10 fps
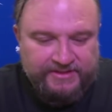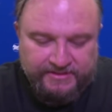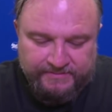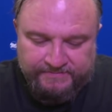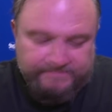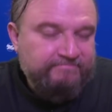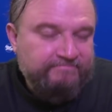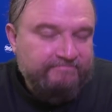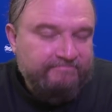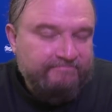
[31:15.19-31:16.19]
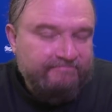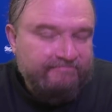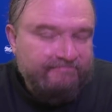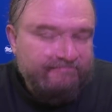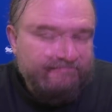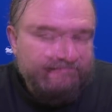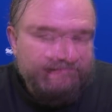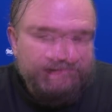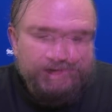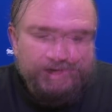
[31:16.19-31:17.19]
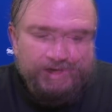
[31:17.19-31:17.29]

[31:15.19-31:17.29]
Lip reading: and, you know,